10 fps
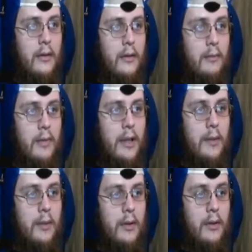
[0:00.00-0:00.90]
Don't bootleg
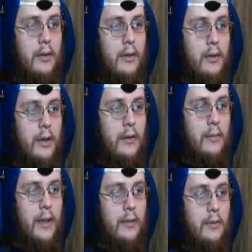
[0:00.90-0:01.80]
me. Oh
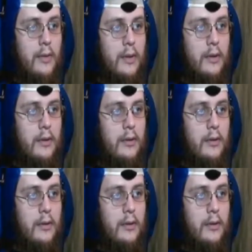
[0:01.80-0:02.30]
my god.